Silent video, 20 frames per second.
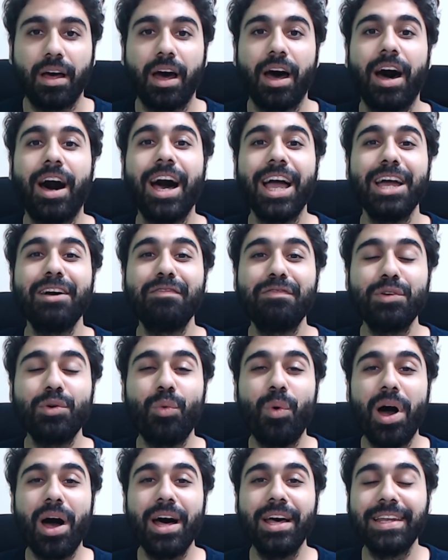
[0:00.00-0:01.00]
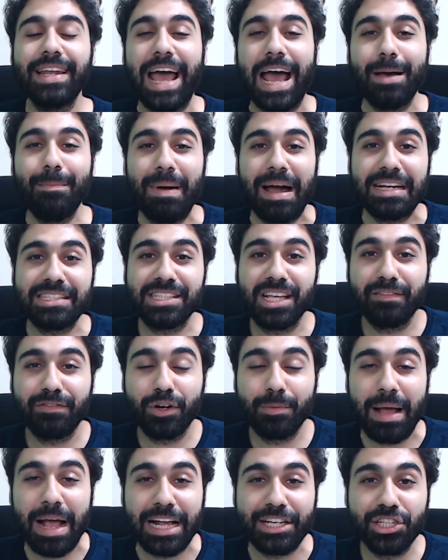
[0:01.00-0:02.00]
Hi everyone, I'm Hassan
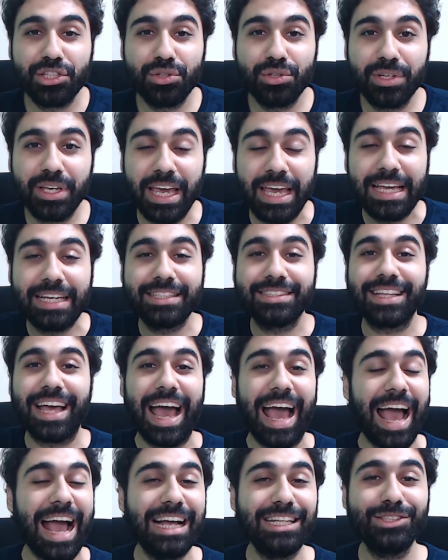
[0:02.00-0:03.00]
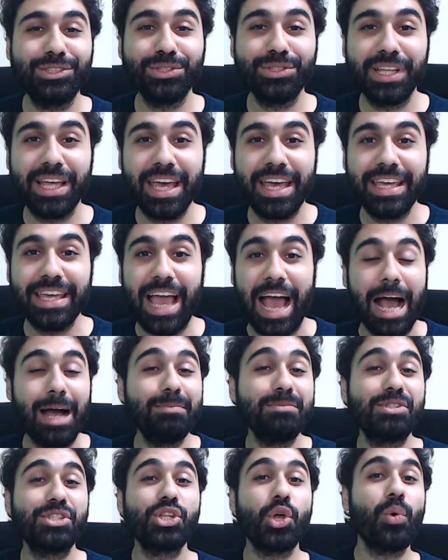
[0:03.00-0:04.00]
from Educate, and today
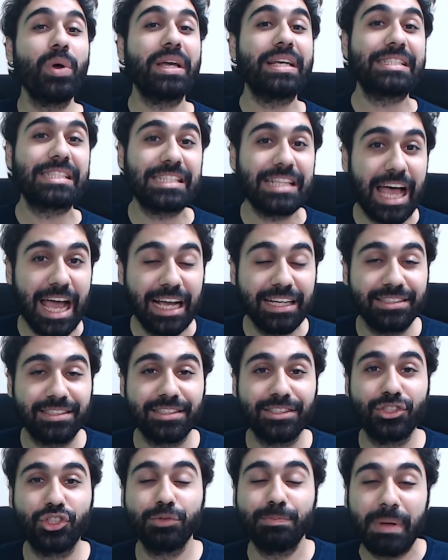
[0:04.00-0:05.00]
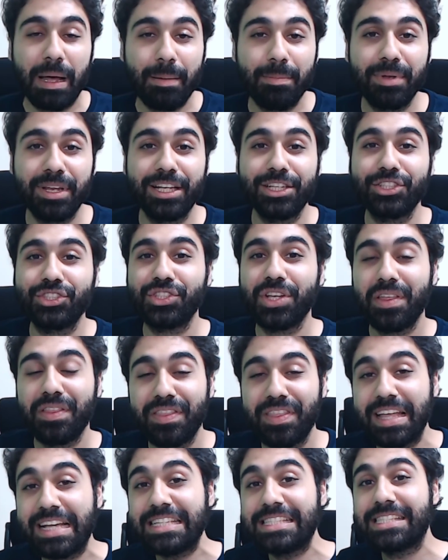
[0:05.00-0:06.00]
I'm so excited to publish
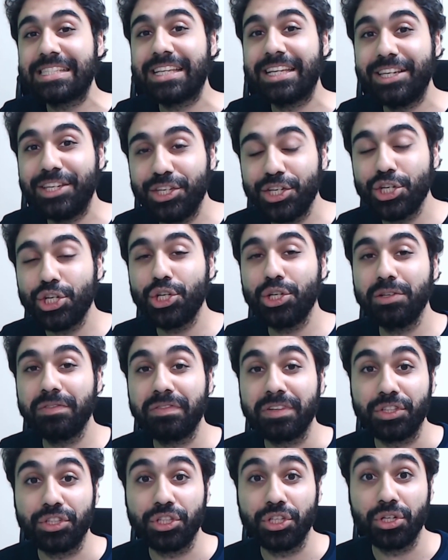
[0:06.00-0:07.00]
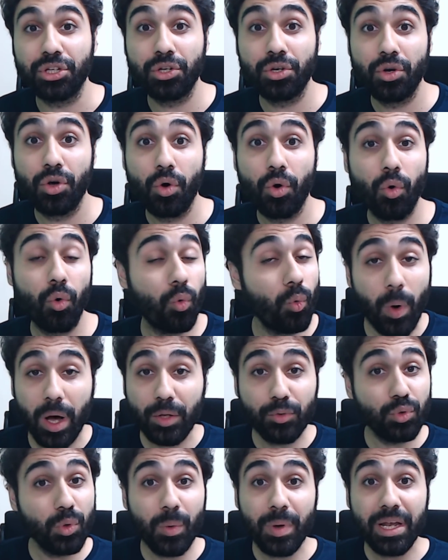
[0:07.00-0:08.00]
this new video.
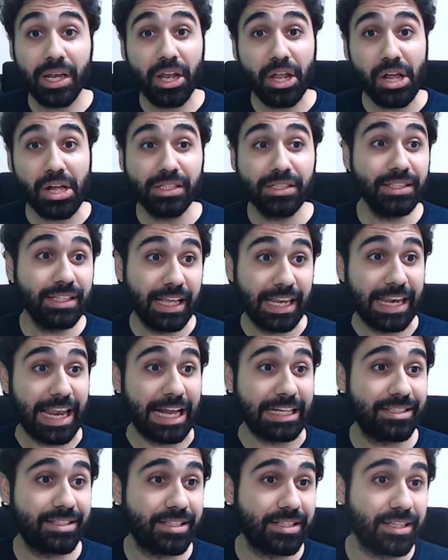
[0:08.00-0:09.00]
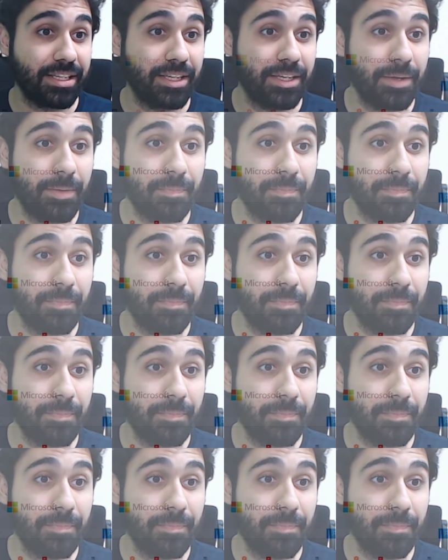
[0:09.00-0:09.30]
What we will learn? Let's see.